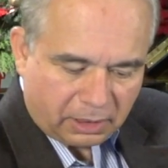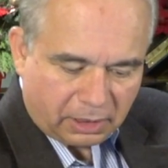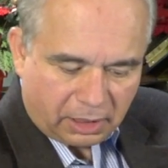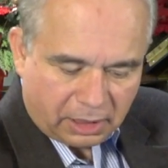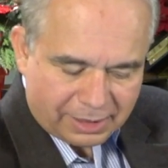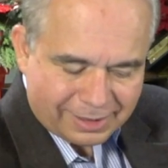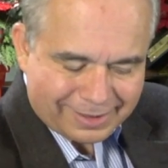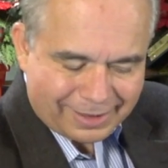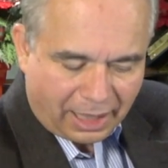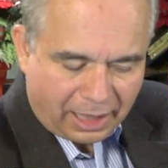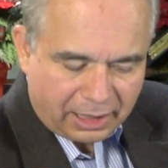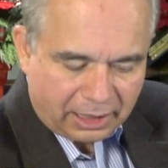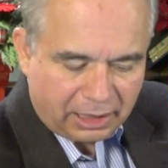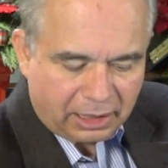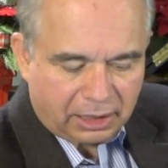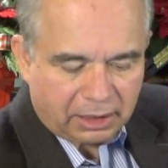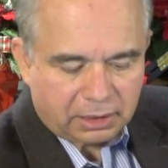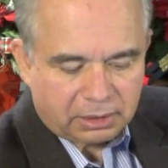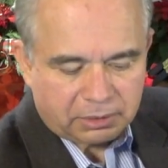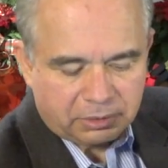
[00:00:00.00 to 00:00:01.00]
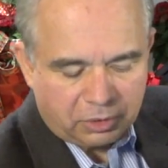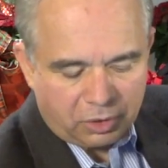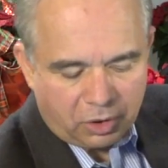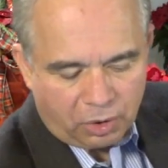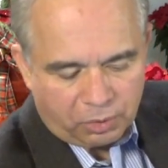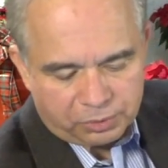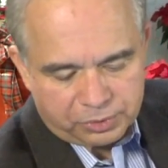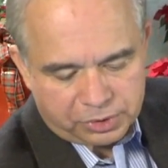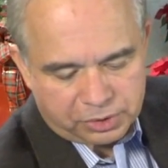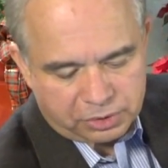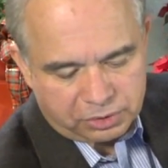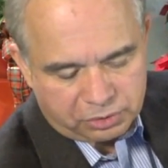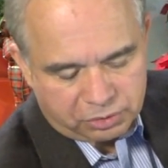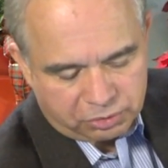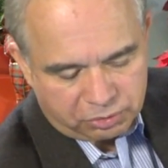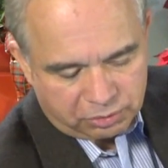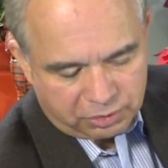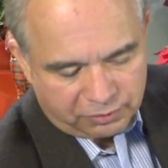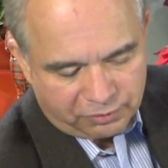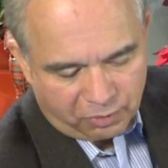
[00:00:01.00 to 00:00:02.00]
assigning notes
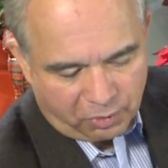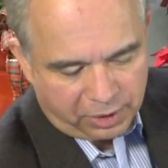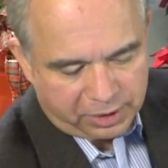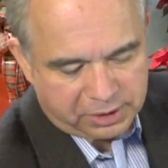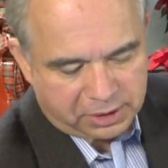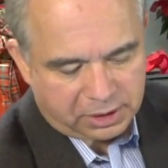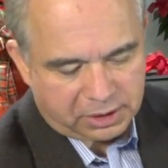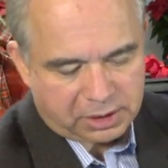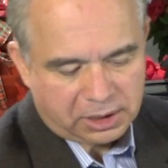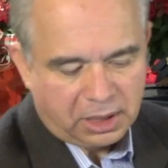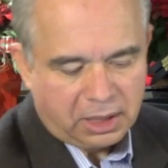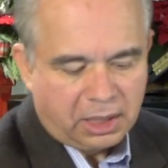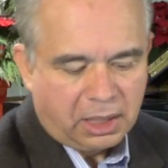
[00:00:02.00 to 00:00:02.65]
to the voices.